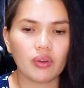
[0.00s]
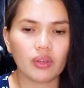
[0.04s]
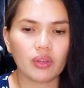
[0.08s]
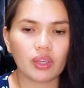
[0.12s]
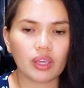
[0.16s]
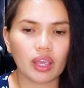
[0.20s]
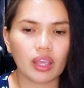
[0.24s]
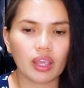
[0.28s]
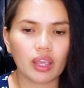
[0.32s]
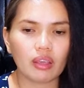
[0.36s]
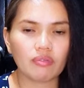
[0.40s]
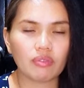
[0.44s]

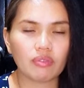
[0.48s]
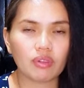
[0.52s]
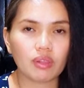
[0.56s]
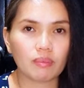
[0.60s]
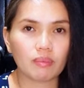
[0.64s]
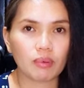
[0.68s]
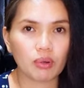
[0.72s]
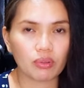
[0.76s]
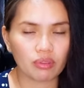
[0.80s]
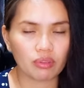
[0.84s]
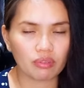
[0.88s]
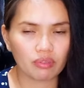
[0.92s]
okay, for the
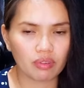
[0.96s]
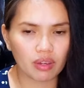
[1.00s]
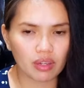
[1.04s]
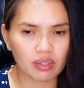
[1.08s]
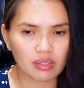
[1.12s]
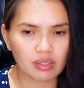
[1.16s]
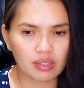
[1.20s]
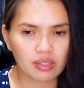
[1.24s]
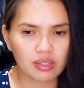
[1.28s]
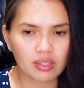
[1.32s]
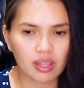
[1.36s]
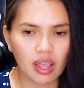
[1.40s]
both of
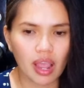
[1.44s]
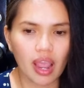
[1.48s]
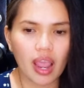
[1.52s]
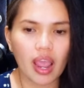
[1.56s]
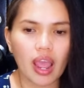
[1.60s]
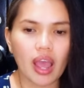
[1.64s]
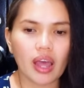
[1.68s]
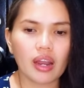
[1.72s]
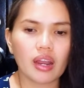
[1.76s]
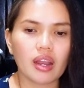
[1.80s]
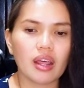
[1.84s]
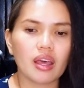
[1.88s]
us.
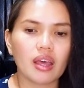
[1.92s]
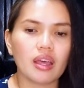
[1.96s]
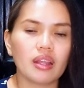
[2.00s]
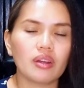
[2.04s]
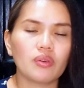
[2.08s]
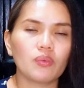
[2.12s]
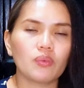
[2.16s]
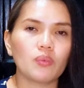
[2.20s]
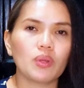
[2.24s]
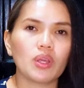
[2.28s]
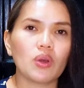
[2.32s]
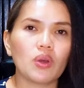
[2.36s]
And
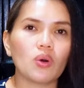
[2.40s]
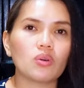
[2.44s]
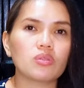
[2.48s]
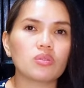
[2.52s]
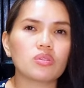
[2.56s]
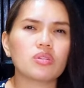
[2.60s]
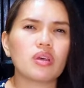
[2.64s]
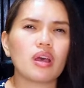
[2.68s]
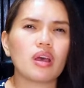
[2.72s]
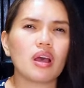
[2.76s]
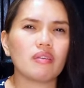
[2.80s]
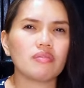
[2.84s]
then we
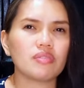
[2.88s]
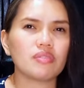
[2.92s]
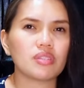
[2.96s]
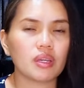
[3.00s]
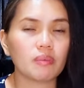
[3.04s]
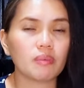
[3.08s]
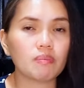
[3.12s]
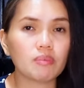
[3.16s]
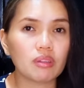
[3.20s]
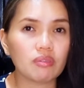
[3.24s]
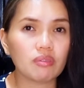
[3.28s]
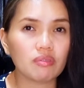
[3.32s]
also have
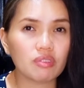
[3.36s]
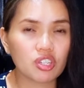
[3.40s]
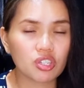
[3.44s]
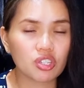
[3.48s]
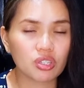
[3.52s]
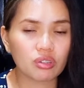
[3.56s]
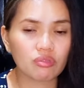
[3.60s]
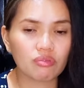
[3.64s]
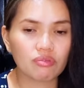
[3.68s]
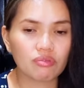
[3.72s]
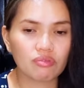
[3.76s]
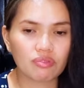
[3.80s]

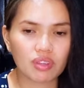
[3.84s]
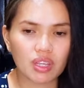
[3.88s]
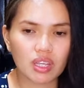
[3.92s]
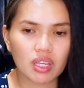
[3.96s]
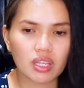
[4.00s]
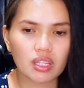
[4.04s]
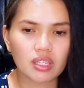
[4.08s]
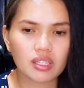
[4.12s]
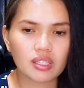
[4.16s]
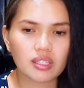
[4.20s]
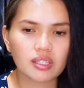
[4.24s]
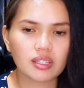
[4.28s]
subdivision
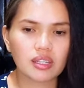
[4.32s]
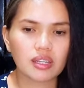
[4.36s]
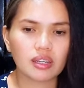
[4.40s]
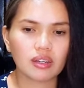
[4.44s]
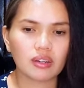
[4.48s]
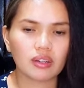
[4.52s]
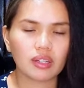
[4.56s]
fees,